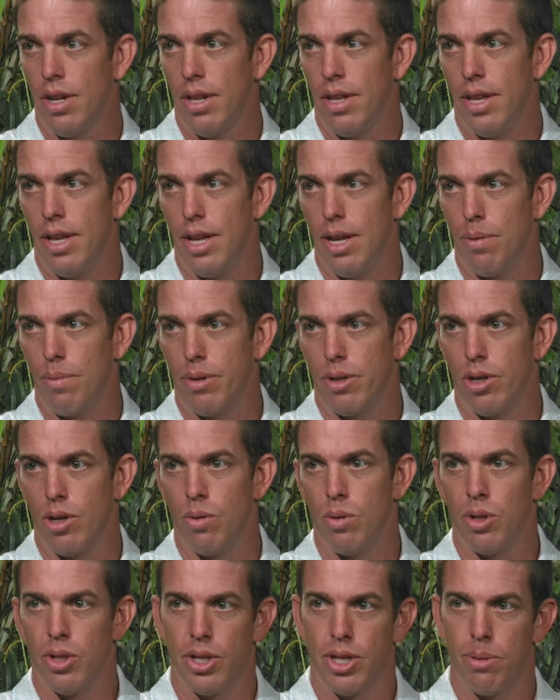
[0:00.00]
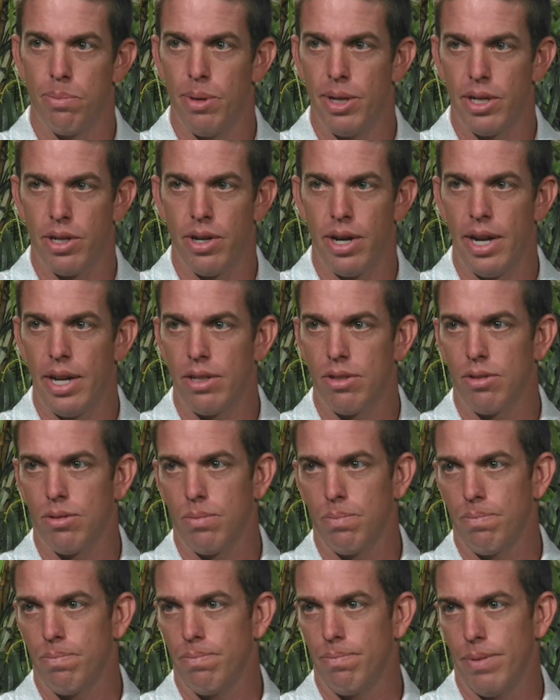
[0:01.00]
And we grow really good bentgrass,
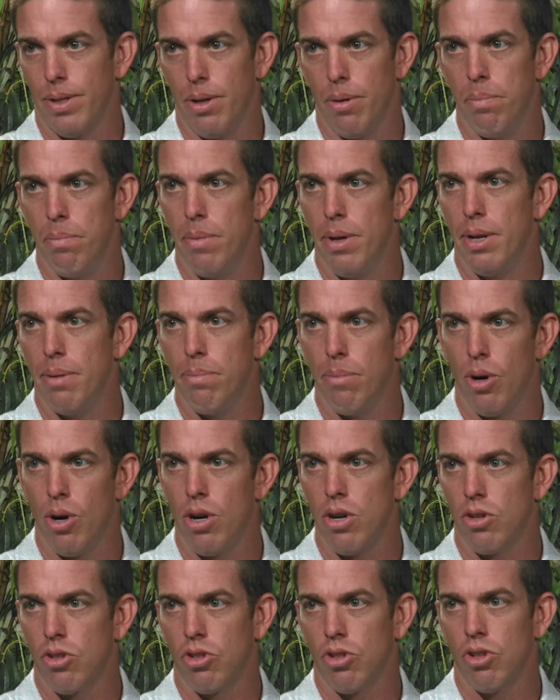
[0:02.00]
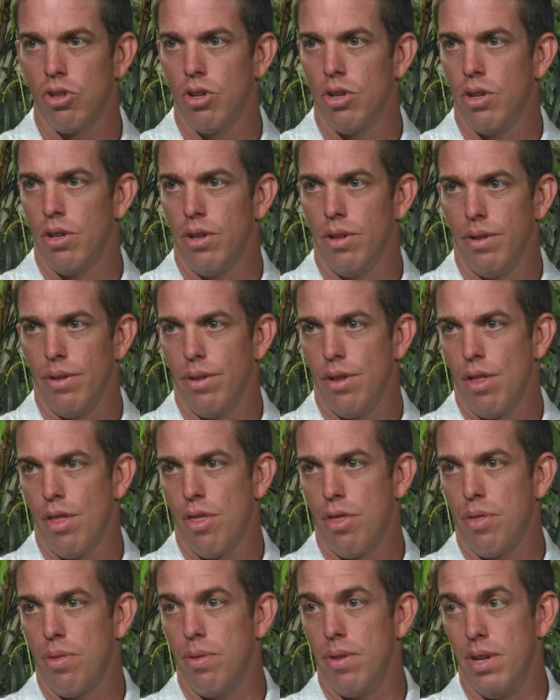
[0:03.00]
you know, mid-March
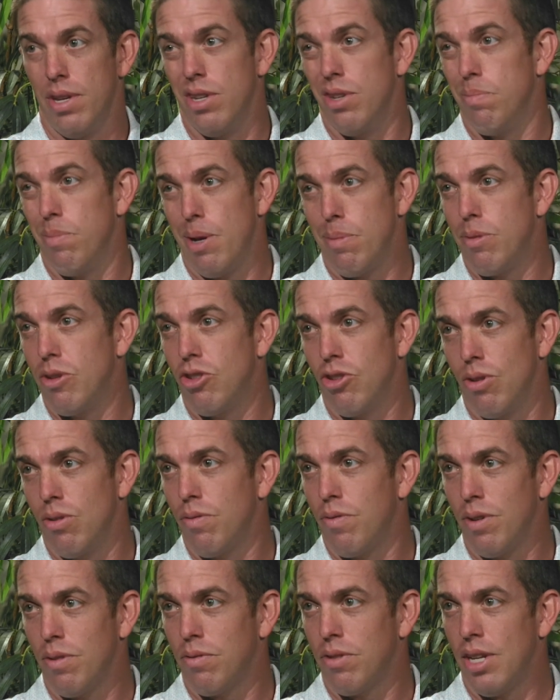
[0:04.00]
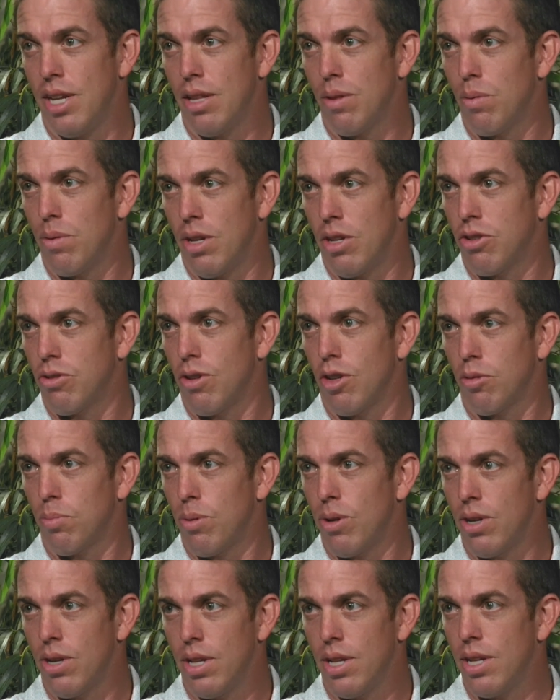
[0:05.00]
into maybe June 15th when that stress
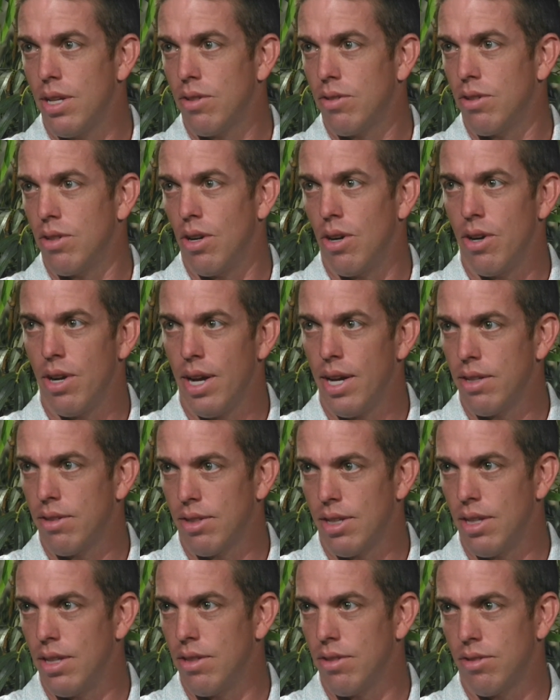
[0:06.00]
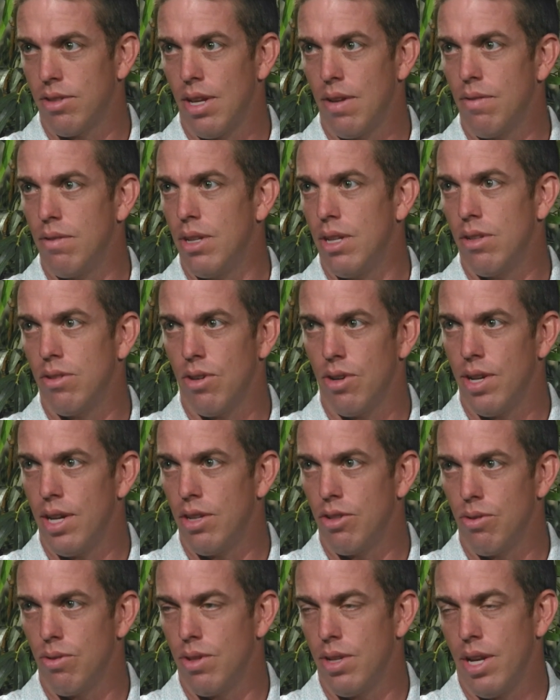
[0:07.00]
period hits, and our nights get in the 70s, our
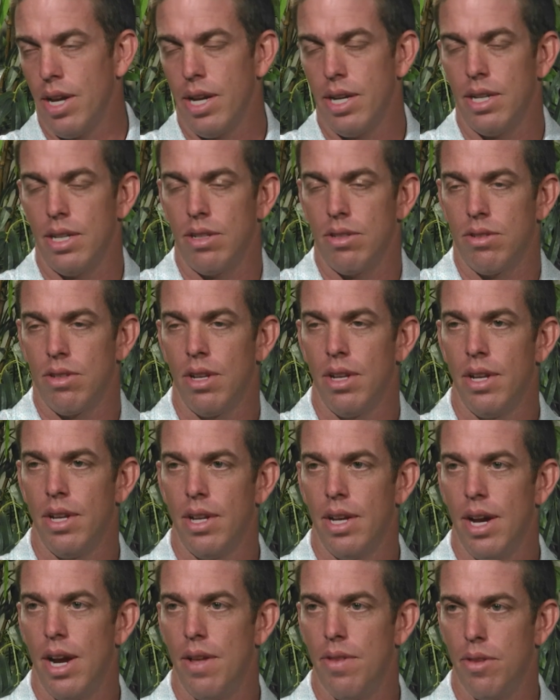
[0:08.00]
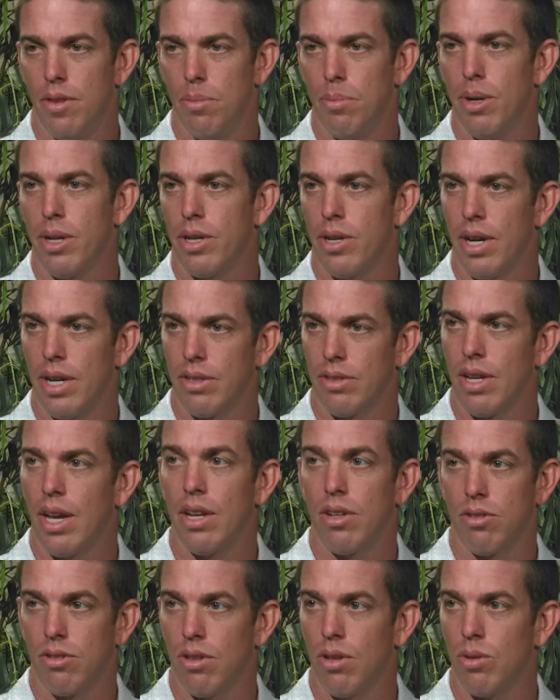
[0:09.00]
days are in the 90s, and then the bentgrass kind
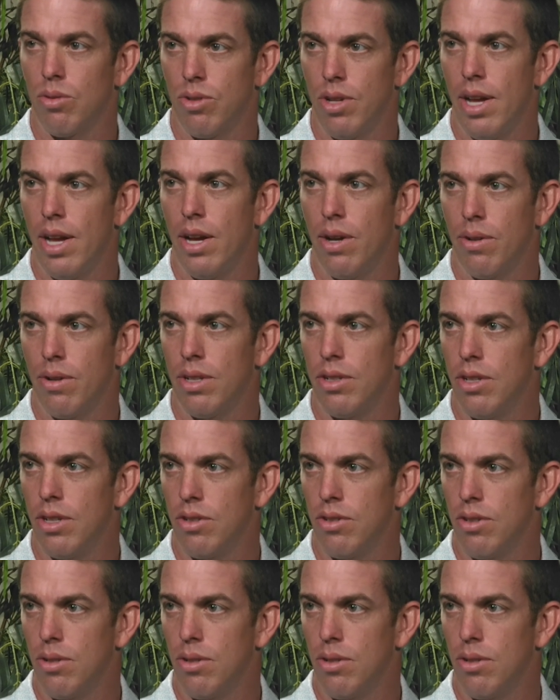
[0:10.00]
of slows down. It doesn't